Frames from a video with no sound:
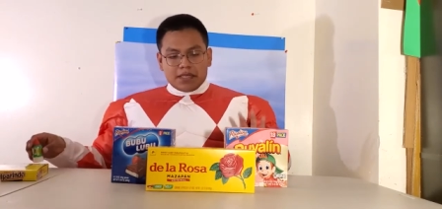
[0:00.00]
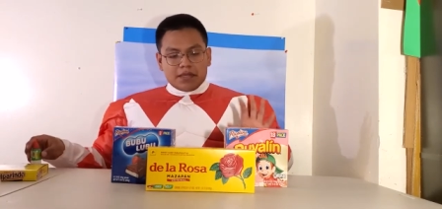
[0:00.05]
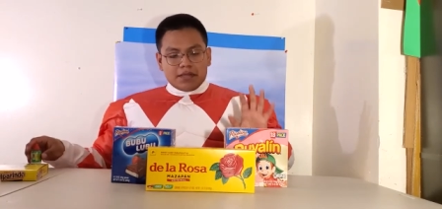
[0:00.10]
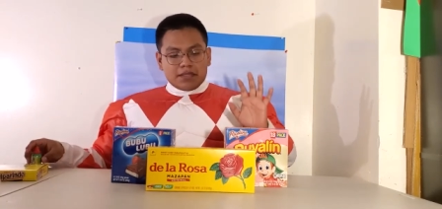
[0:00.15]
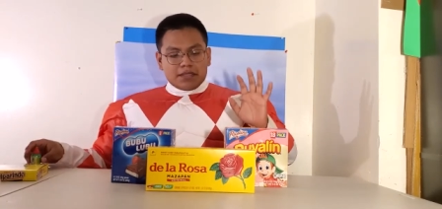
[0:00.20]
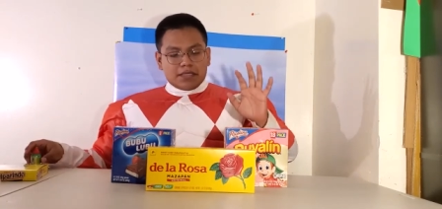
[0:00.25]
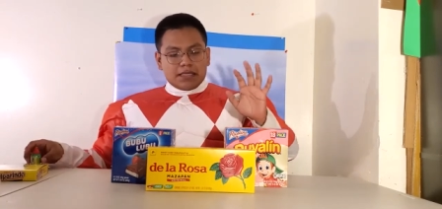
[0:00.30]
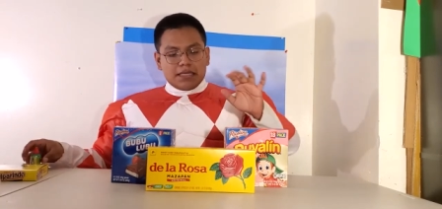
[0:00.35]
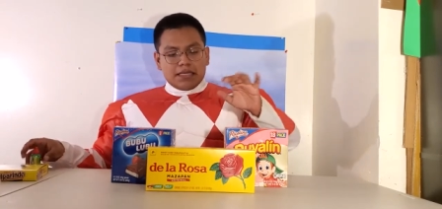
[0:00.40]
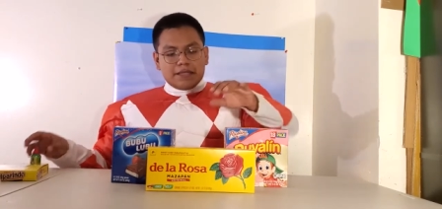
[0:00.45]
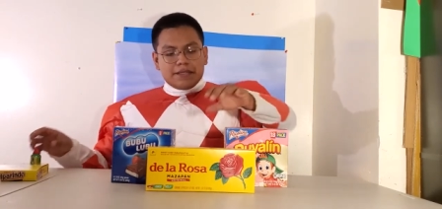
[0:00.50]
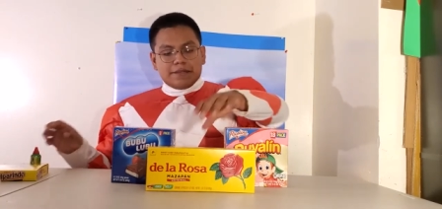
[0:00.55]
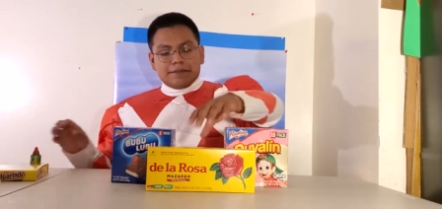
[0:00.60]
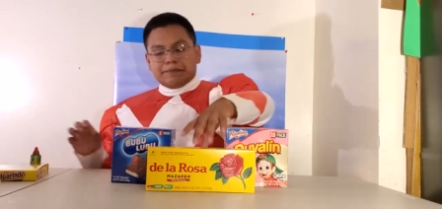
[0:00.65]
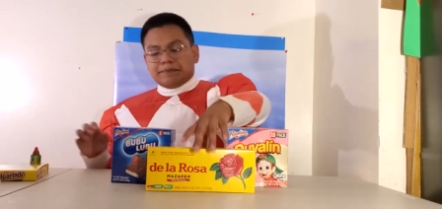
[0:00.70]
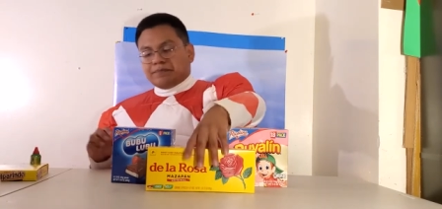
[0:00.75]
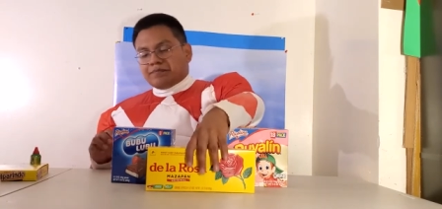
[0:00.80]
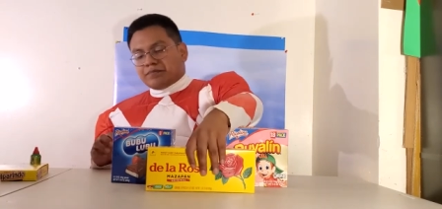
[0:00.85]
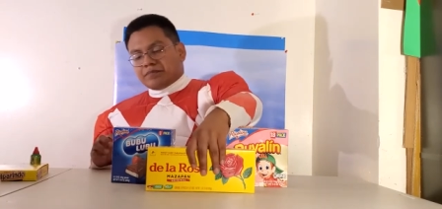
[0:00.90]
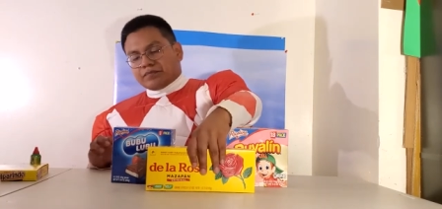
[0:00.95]
hurts later.
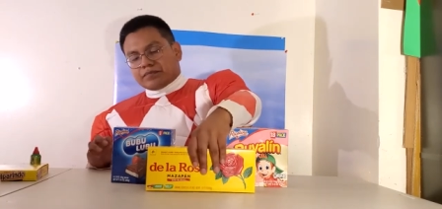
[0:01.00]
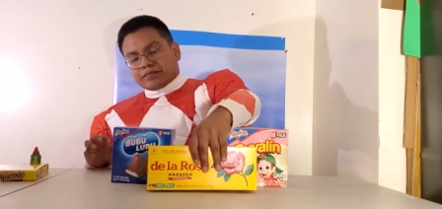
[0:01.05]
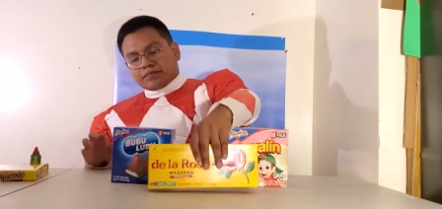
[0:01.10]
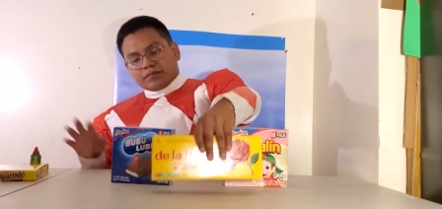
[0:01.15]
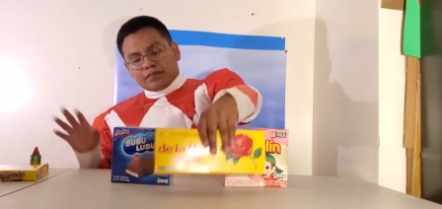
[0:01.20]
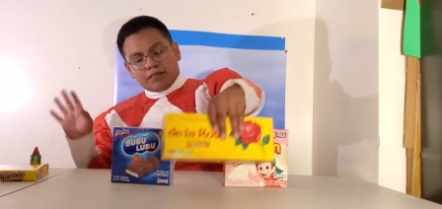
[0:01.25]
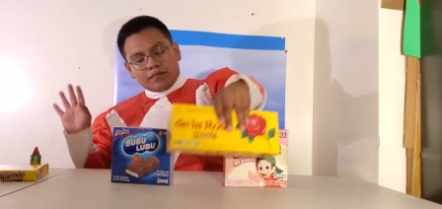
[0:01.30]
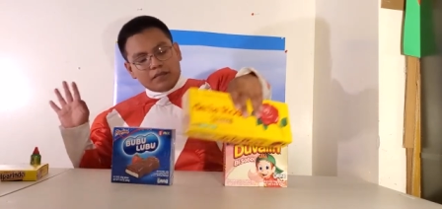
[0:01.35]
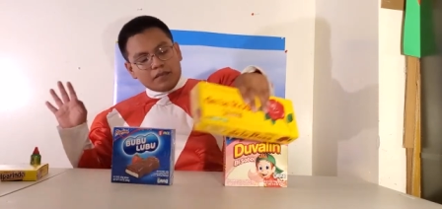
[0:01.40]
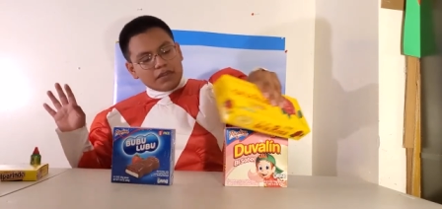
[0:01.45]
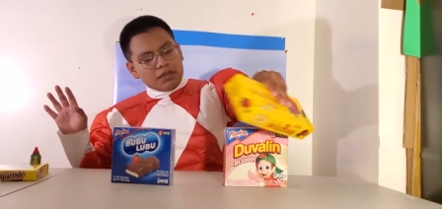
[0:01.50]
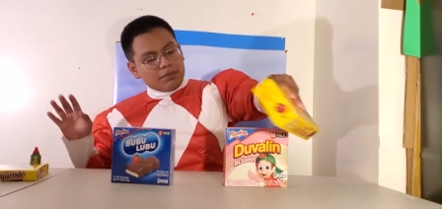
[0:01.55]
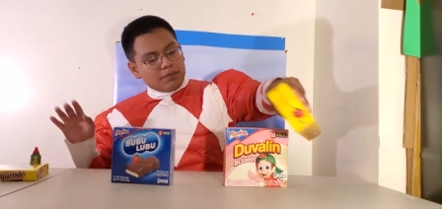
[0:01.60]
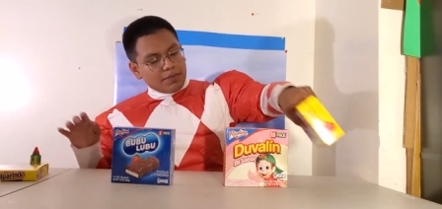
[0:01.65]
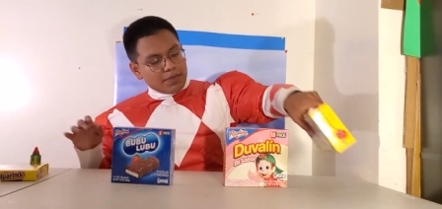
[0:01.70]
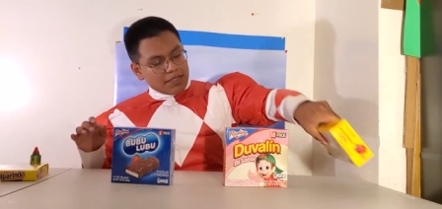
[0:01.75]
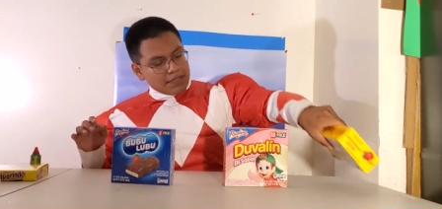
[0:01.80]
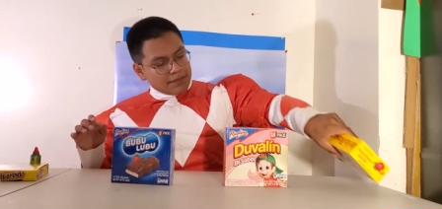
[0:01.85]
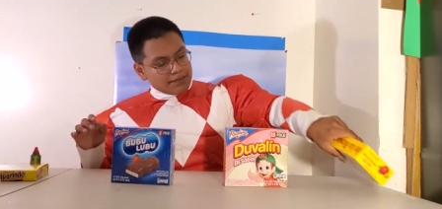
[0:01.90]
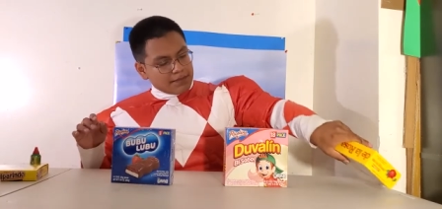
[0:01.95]

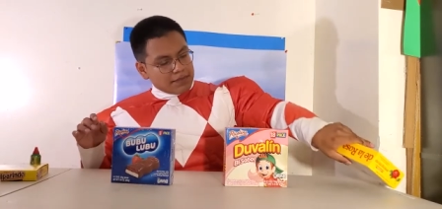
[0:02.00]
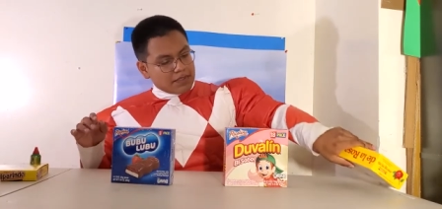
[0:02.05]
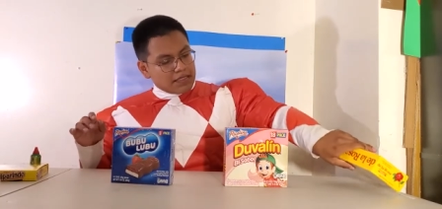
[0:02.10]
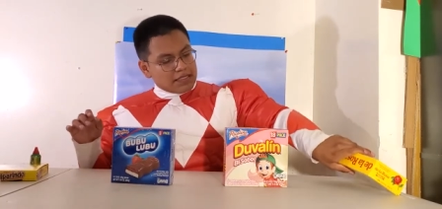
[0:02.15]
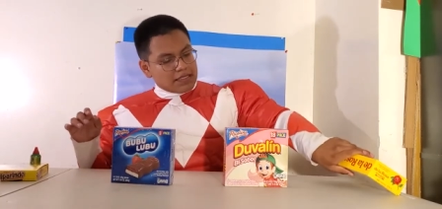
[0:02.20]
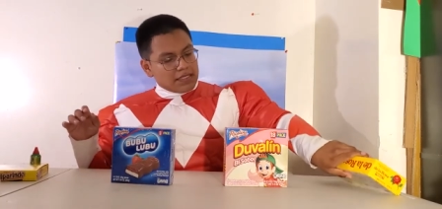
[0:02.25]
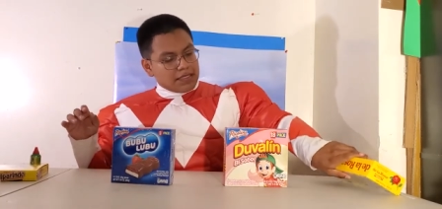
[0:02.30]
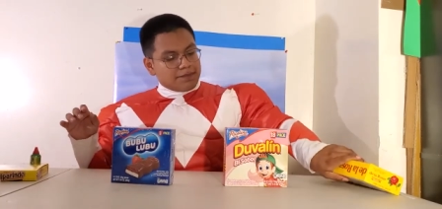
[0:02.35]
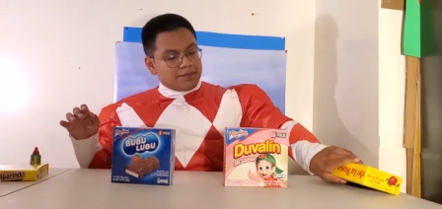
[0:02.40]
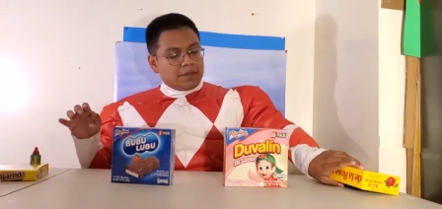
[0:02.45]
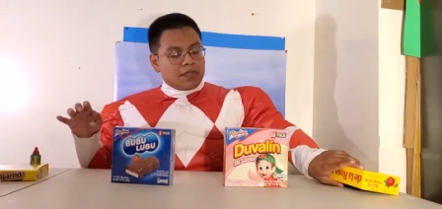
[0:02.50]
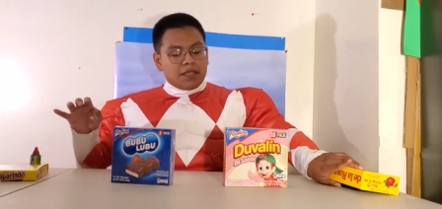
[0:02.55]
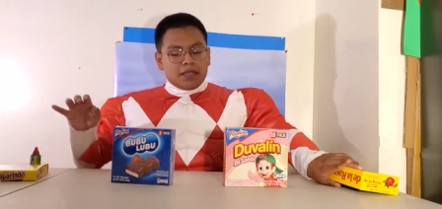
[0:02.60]
But that's it.